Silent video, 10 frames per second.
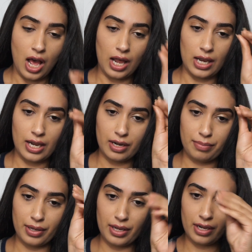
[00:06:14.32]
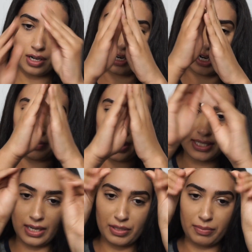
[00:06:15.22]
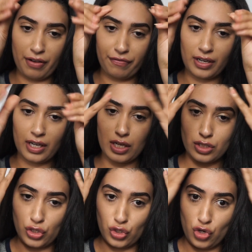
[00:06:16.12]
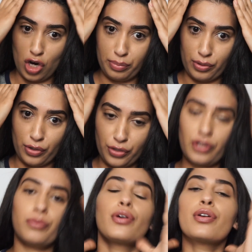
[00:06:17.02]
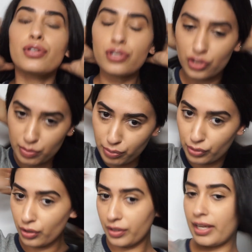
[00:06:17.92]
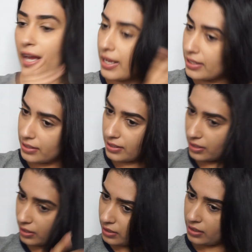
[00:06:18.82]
A little bit on my tips of my fingers, and do not put it on your roots, just put it on the ends.